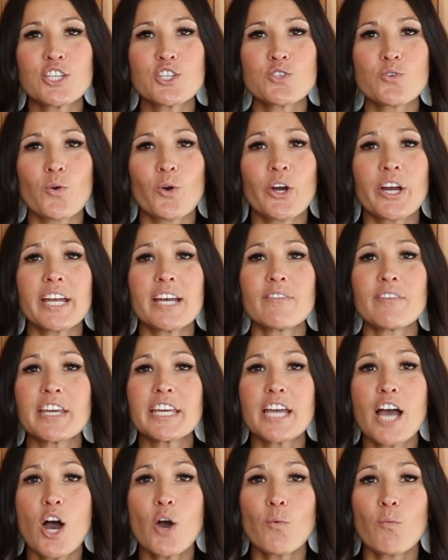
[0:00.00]
story of a
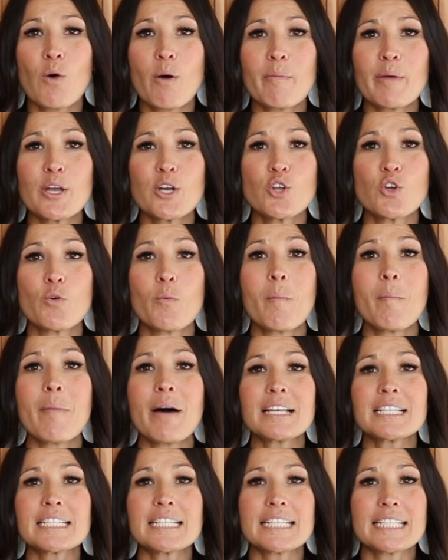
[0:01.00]
young woman who
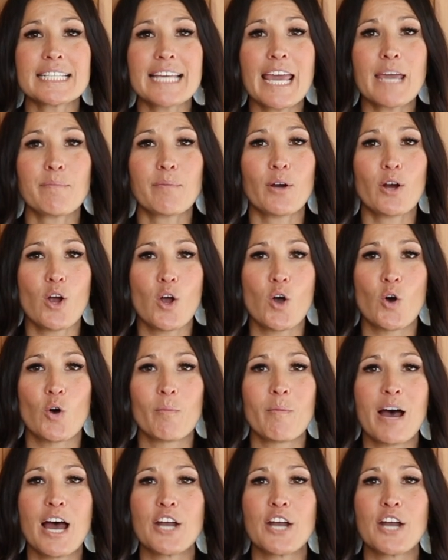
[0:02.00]
must escape her home